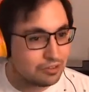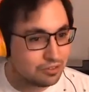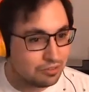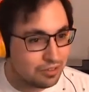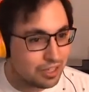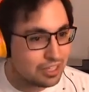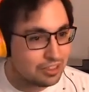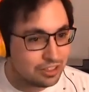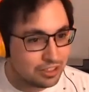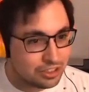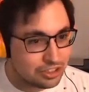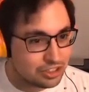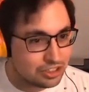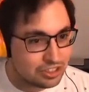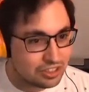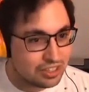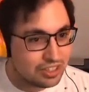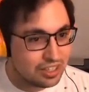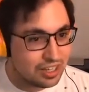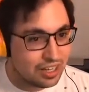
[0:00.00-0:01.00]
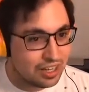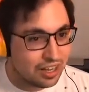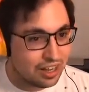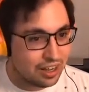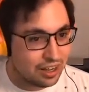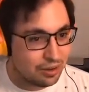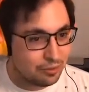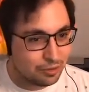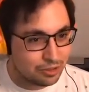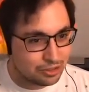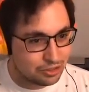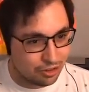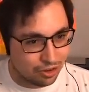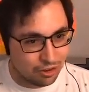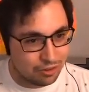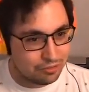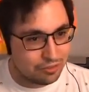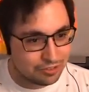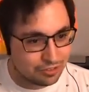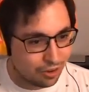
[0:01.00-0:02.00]
speakers of English,
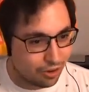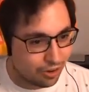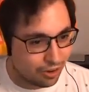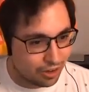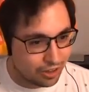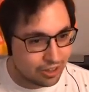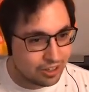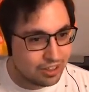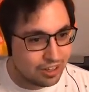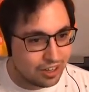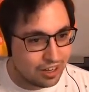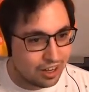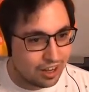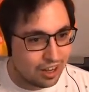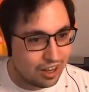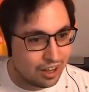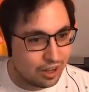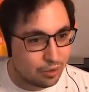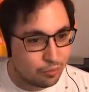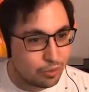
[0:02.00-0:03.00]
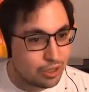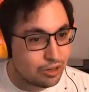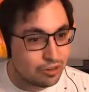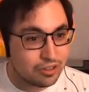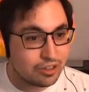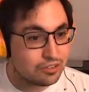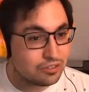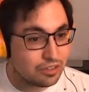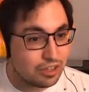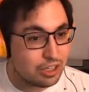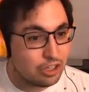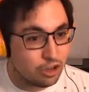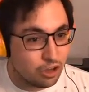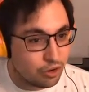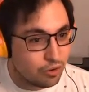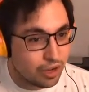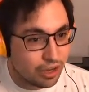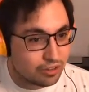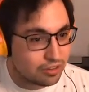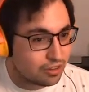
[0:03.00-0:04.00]
which all of us are, we don't
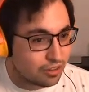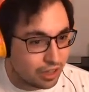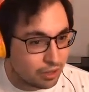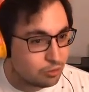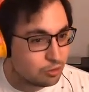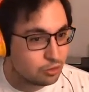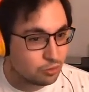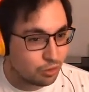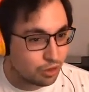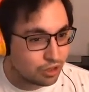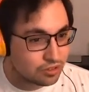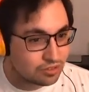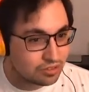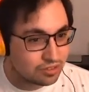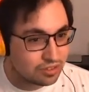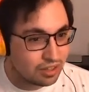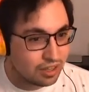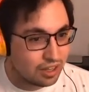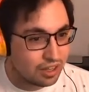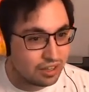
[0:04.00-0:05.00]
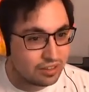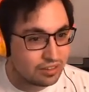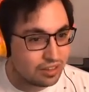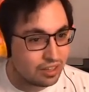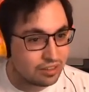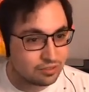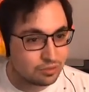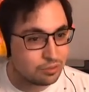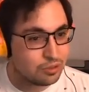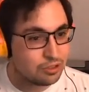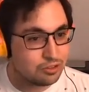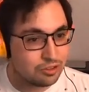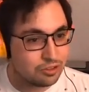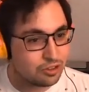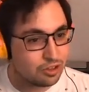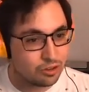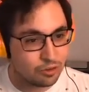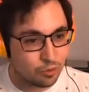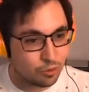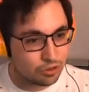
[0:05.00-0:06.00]
necessarily know how the language works
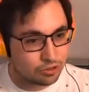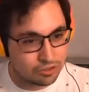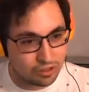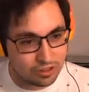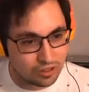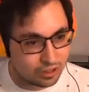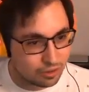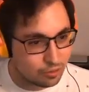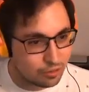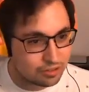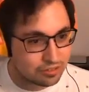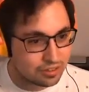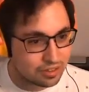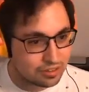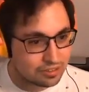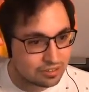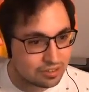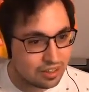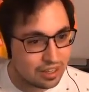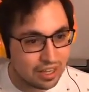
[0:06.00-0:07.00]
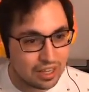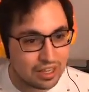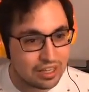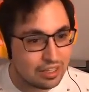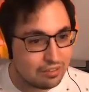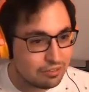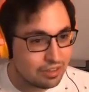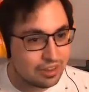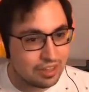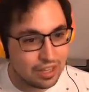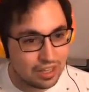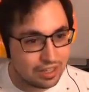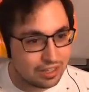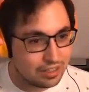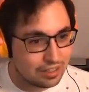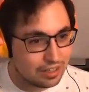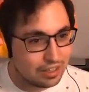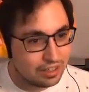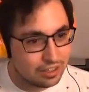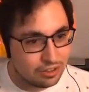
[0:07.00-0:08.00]
unless we took a course on linguistics. And
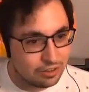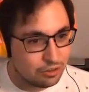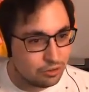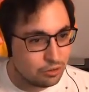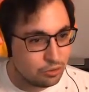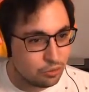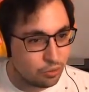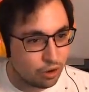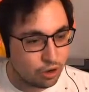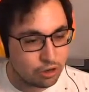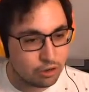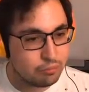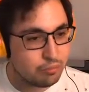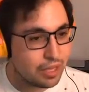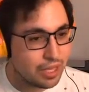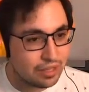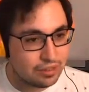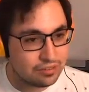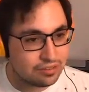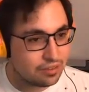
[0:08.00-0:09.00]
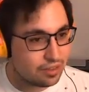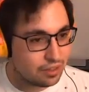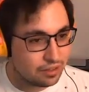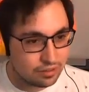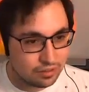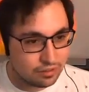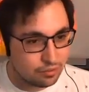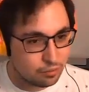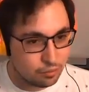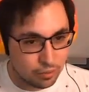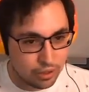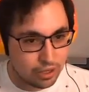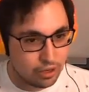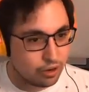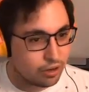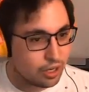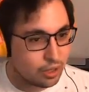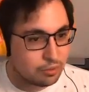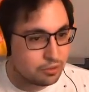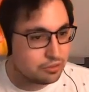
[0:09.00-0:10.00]
even then, you are amazed that
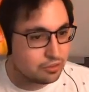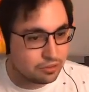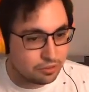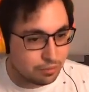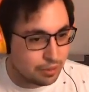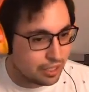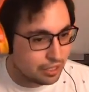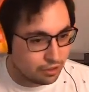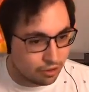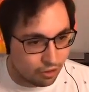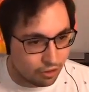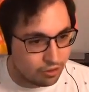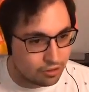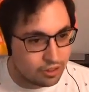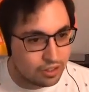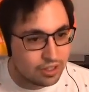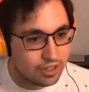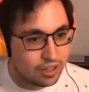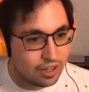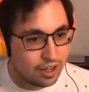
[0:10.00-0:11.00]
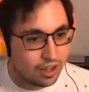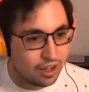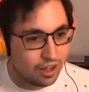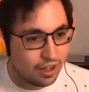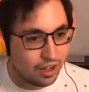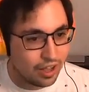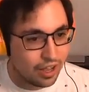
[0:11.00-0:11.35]
we are able to speak at all